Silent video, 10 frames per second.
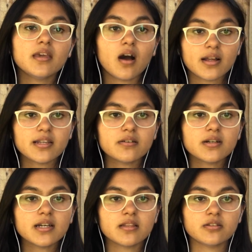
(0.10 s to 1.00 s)

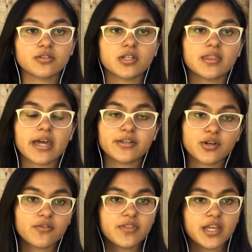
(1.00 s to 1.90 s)
auditory illusion that
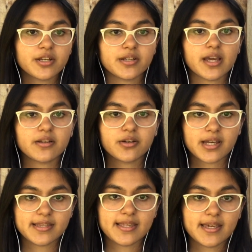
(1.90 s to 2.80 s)
drove the internet
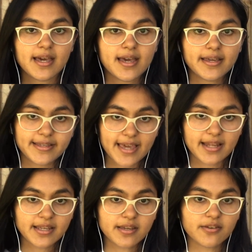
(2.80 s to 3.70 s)
crazy,
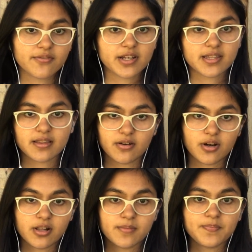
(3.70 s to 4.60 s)
Yanny versus
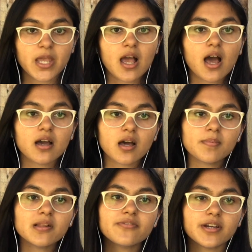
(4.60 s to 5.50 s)
Laurel. A
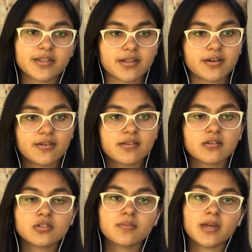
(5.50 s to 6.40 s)
couple of years ago,
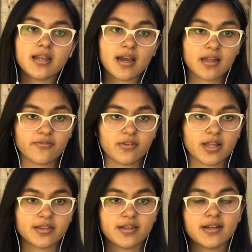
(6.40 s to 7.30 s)
social media
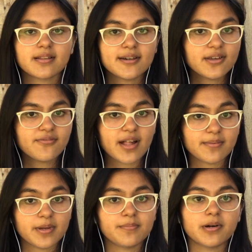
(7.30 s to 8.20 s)
influencer Chloe
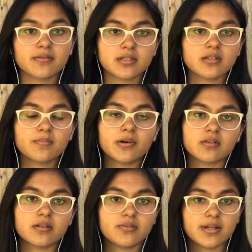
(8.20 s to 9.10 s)
Feldman posted a poll
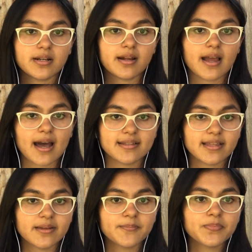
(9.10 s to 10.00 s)
on Twitter
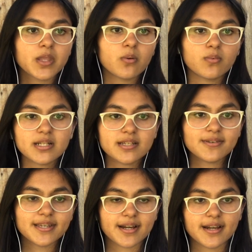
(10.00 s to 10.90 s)
asking, "What do you
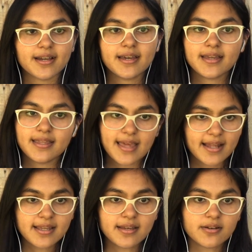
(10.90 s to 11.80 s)
hear,
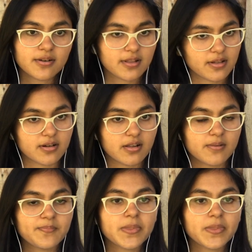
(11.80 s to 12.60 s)
Yanny or Laurel?"